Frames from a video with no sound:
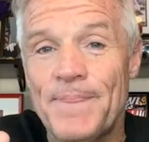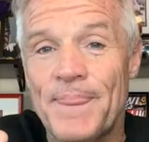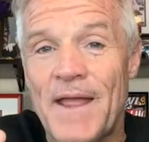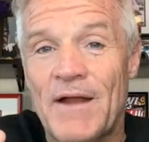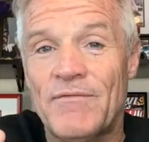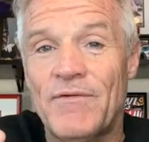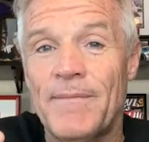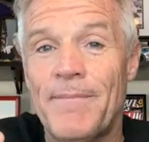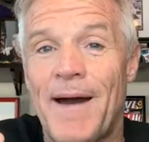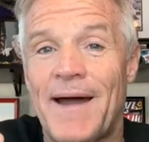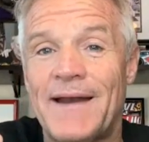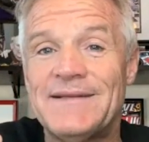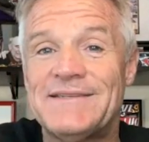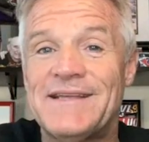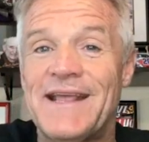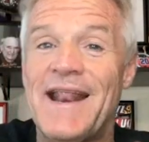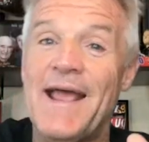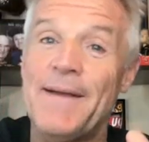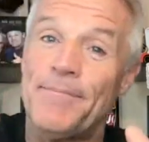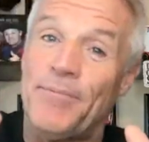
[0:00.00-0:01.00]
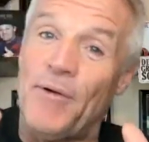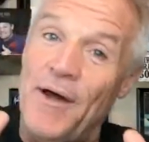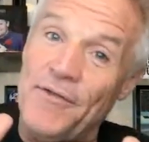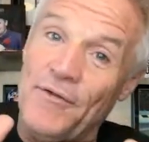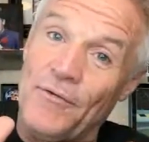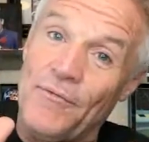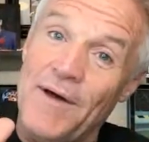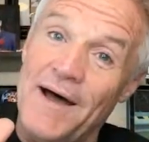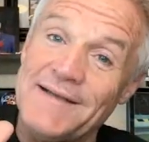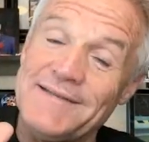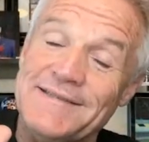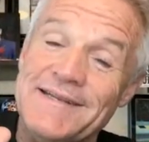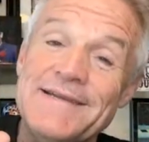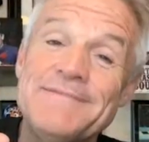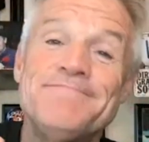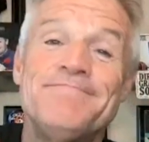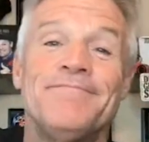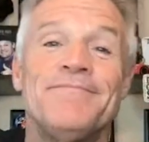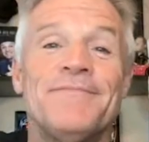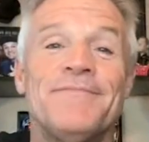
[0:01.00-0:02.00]
Everybody said, hey, Brother
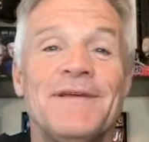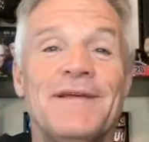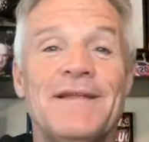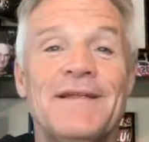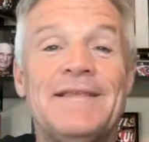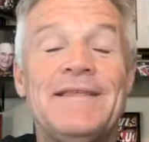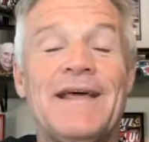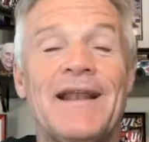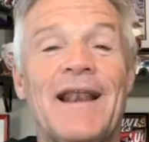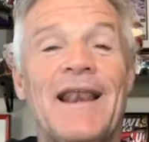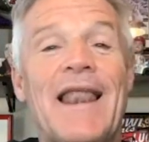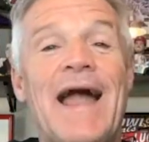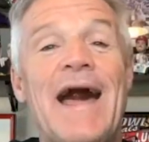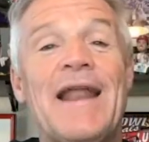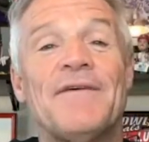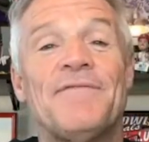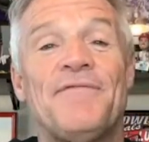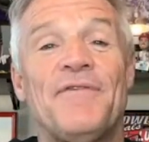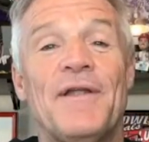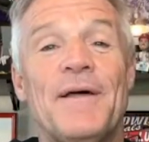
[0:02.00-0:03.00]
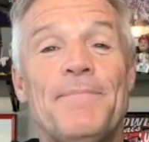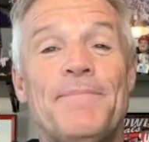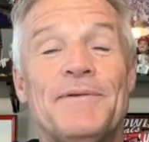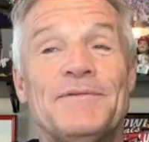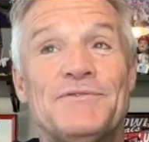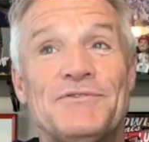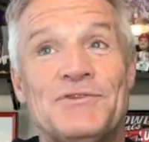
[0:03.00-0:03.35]
Rusty did a lot of flipping.